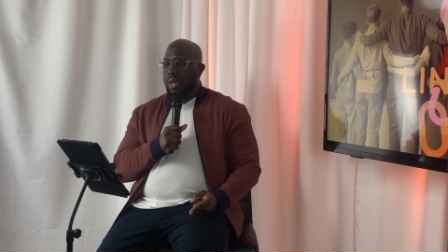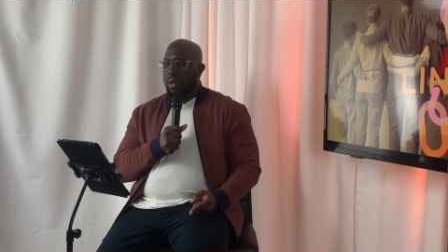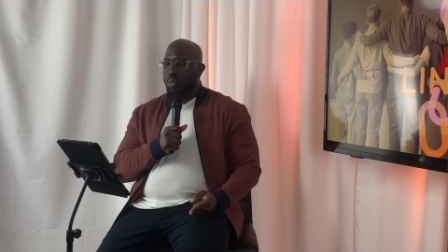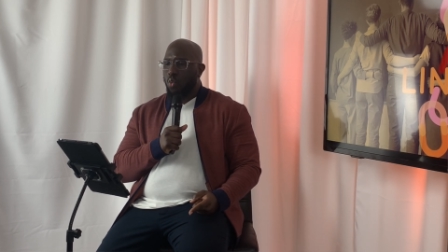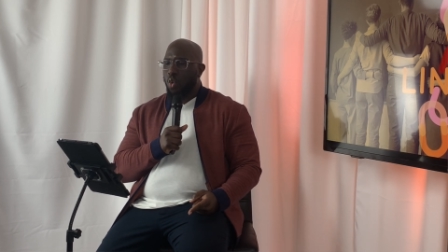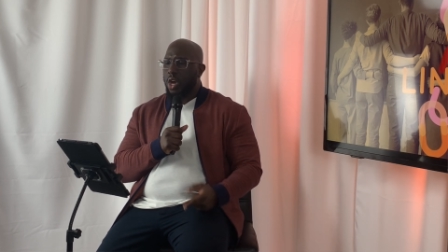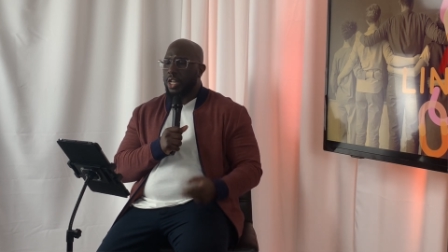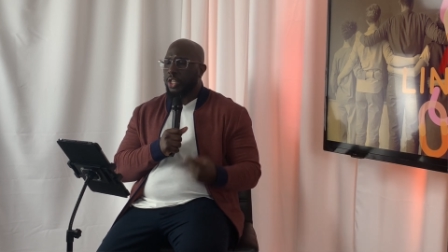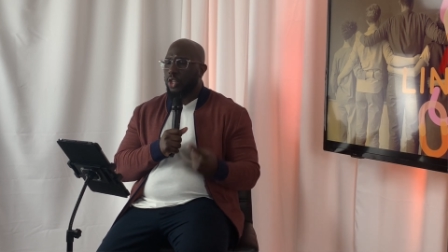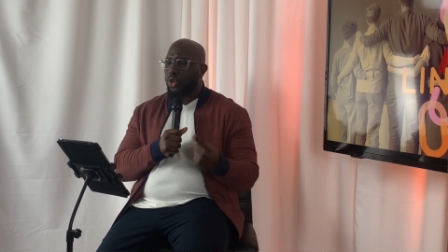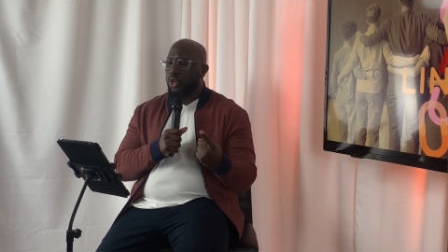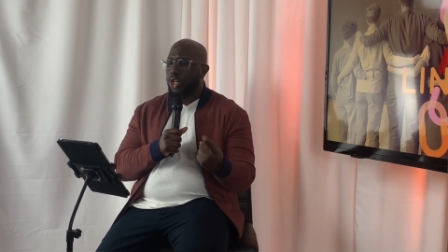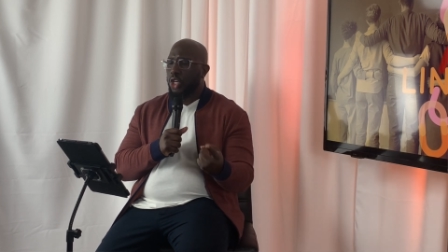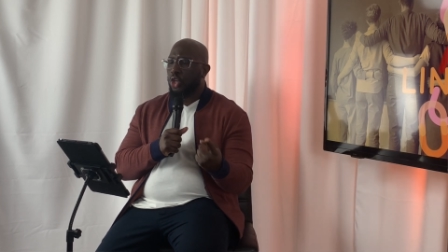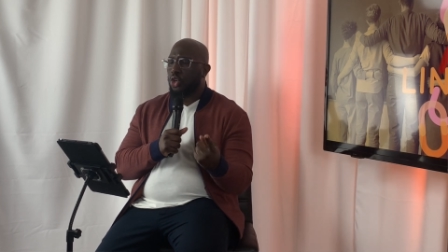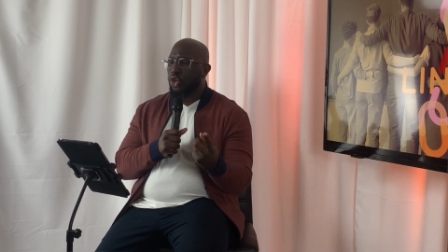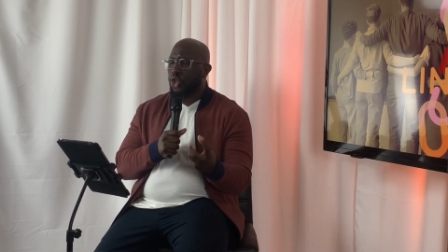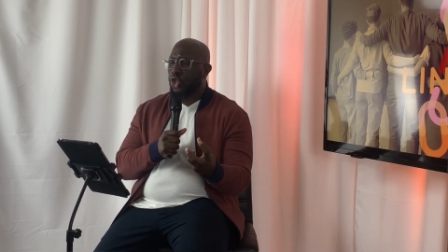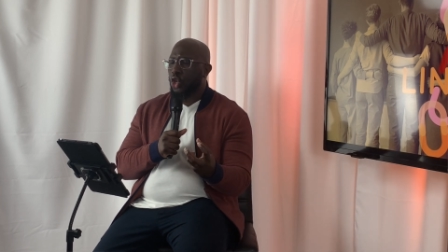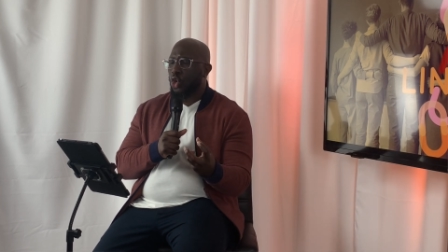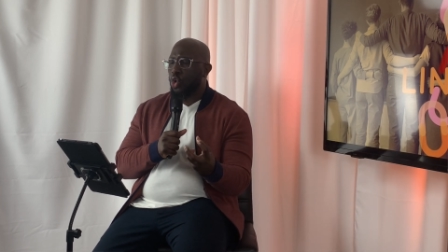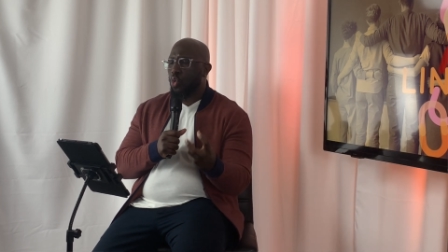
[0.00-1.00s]
What do
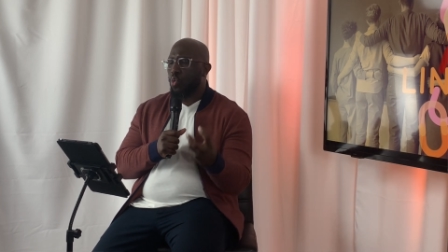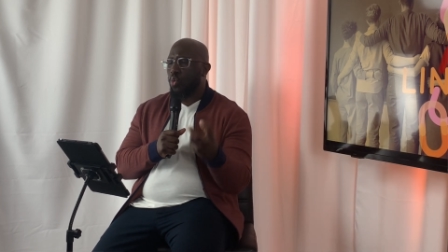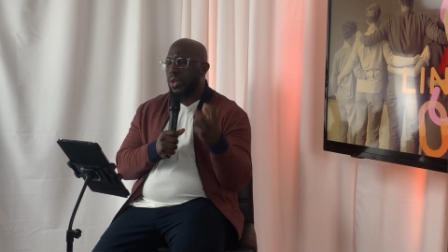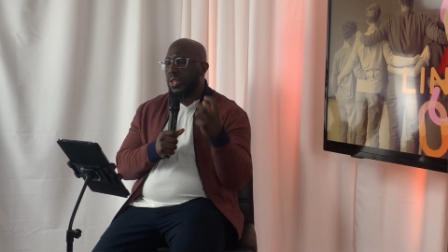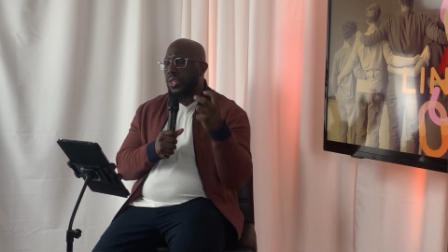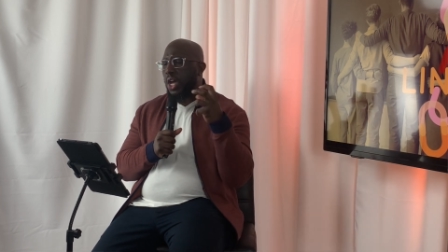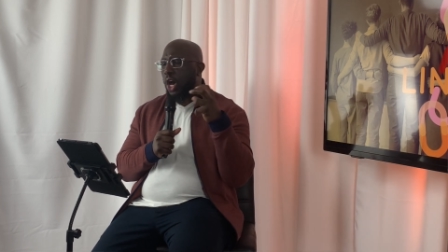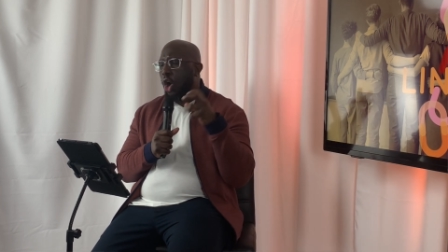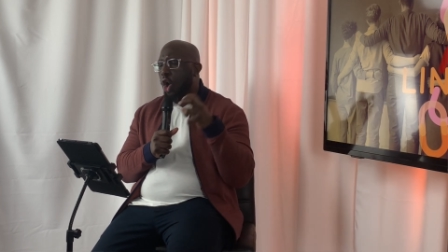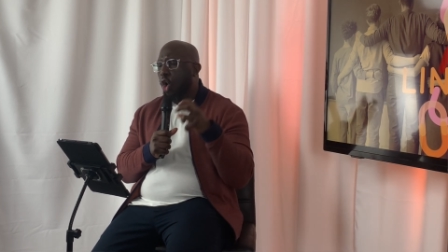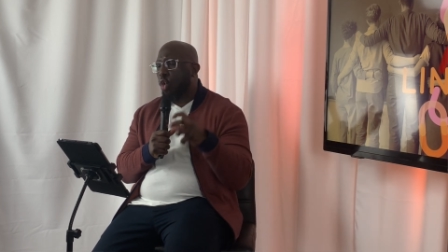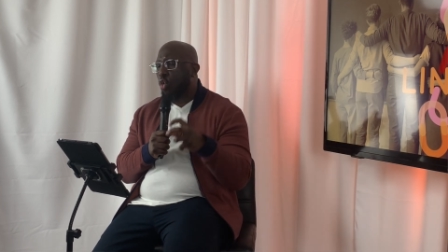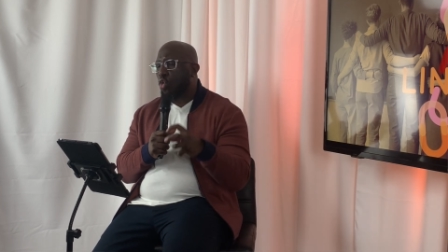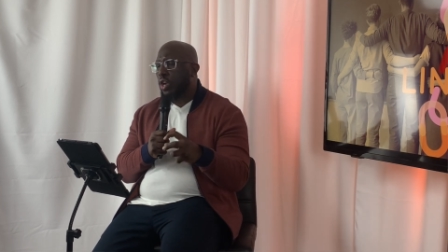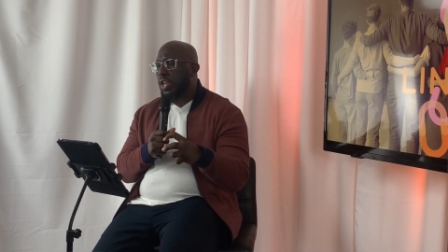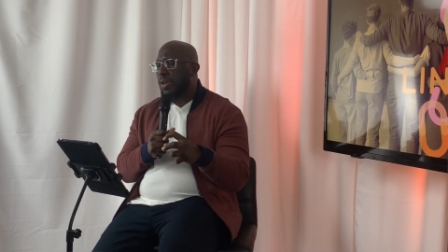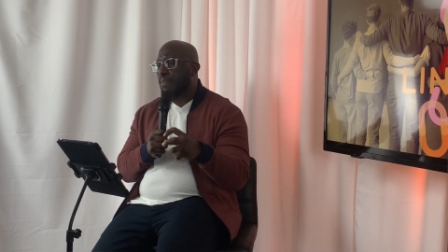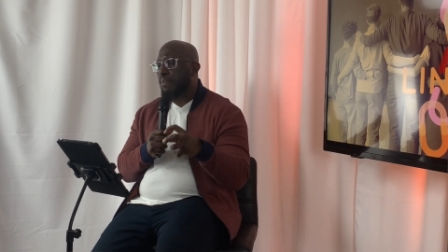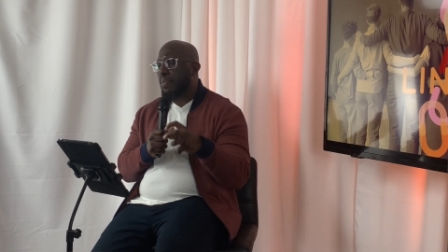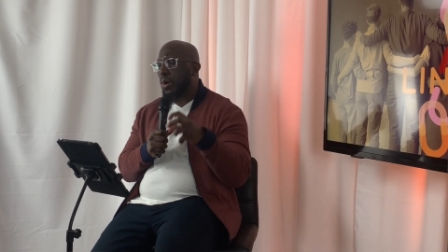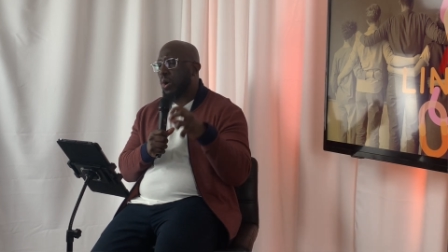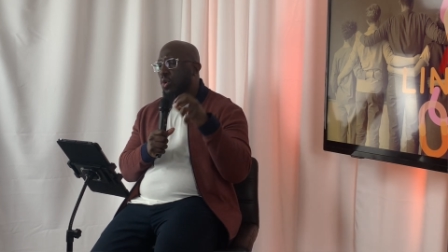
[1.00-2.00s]
you do when the
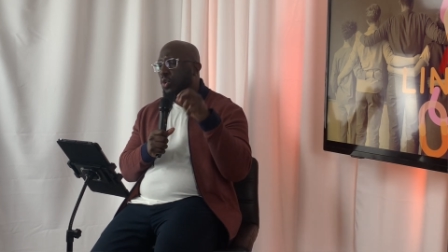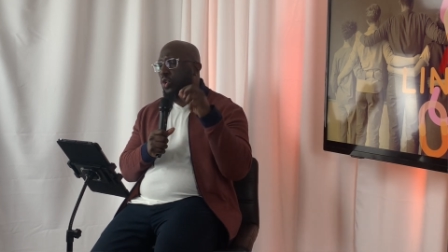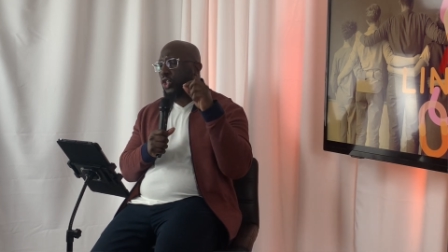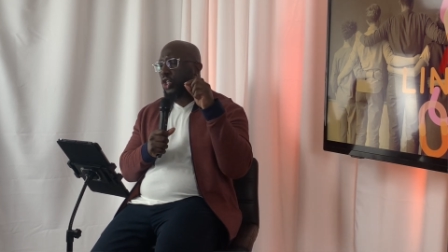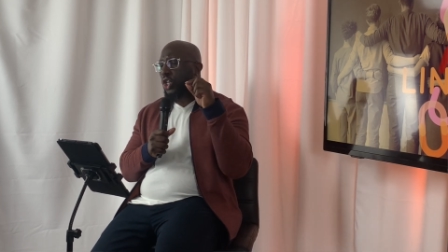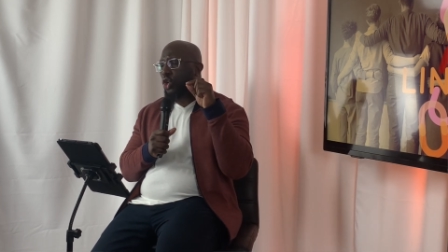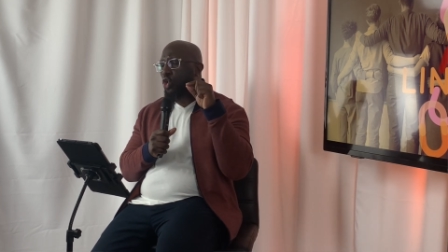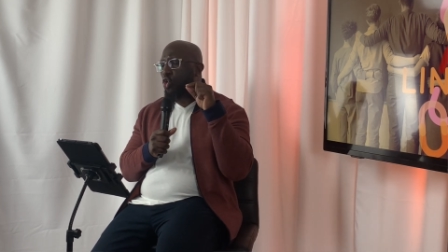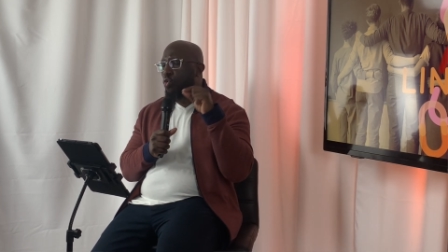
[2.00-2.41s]
only person